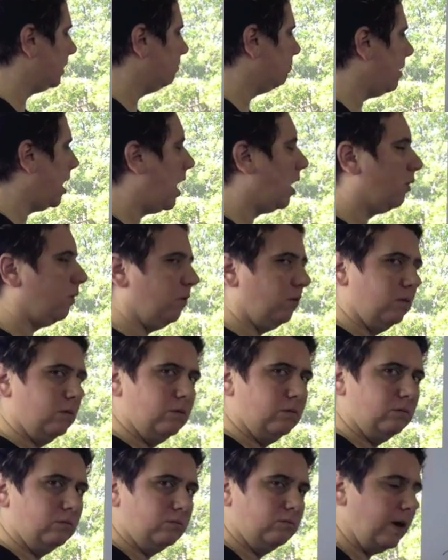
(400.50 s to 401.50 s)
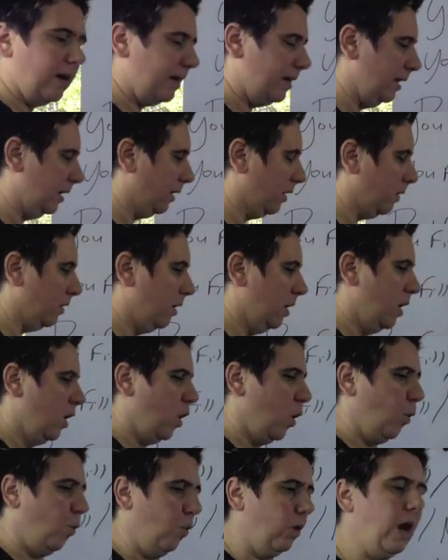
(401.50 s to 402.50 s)
model right here,
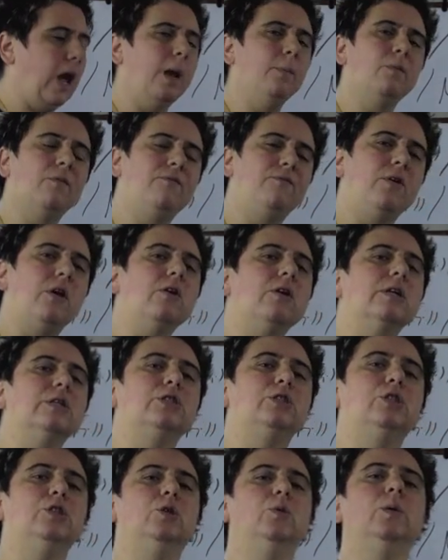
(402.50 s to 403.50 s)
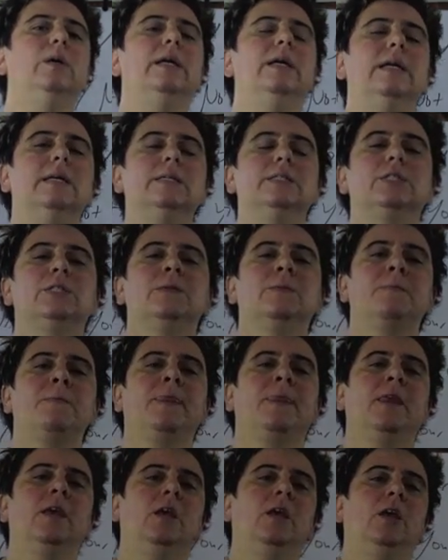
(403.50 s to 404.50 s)
what I'm referring to is
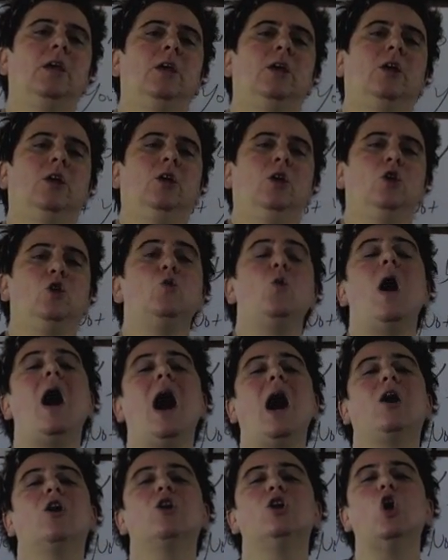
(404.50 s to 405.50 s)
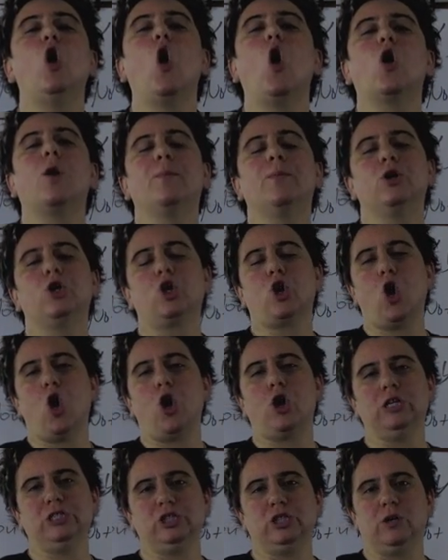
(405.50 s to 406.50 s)
you hire an armored
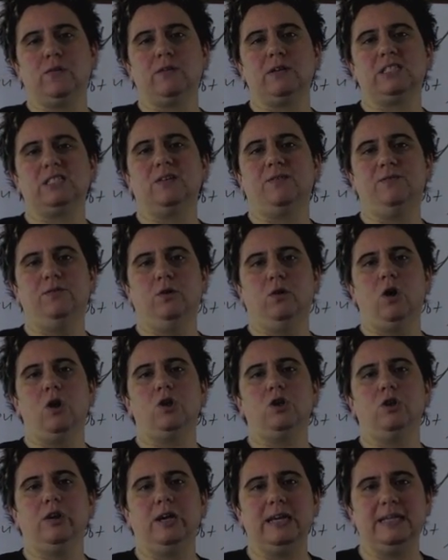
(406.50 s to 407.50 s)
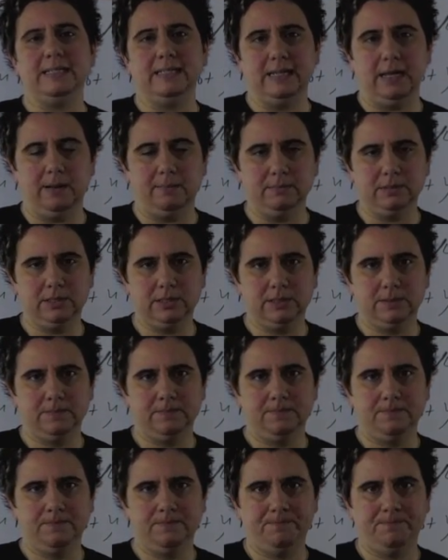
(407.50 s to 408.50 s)
car service to fill all your ATMs.
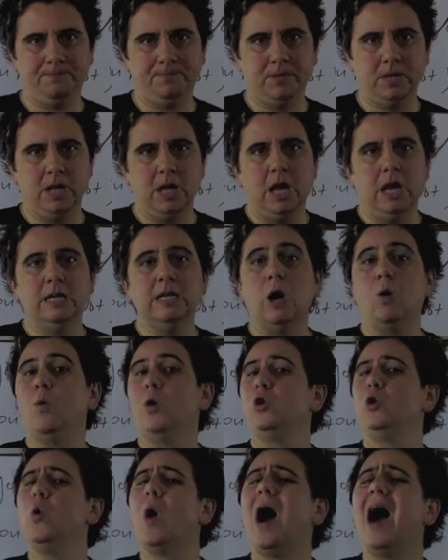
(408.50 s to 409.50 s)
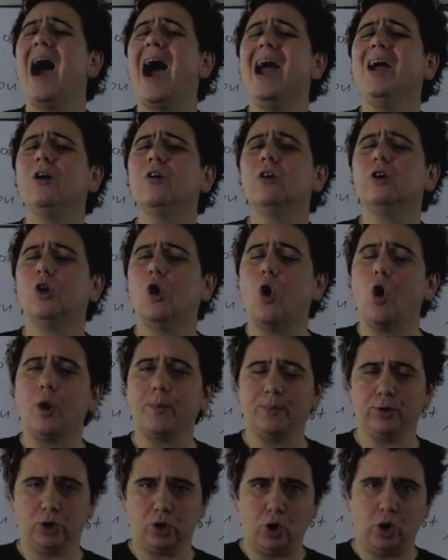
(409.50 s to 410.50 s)
Now, when you hire an
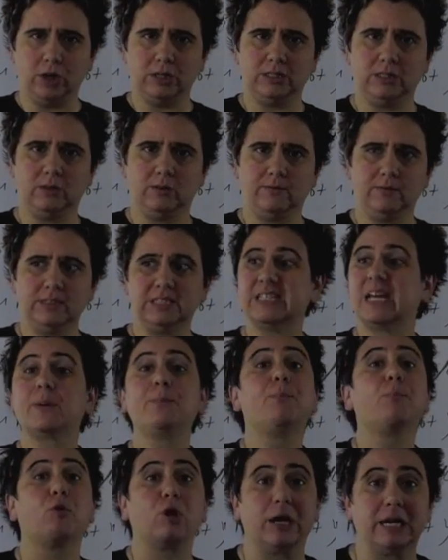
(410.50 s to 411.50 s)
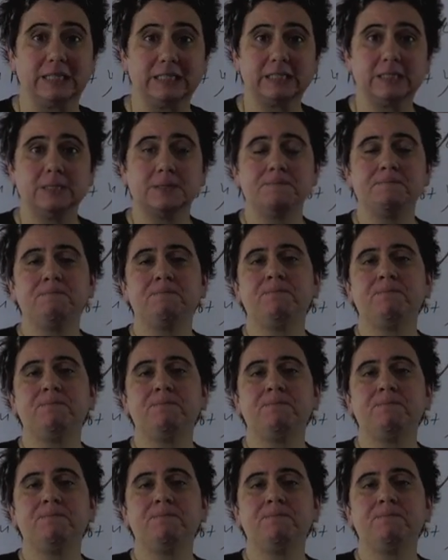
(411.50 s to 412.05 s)
armored car service like Brinks,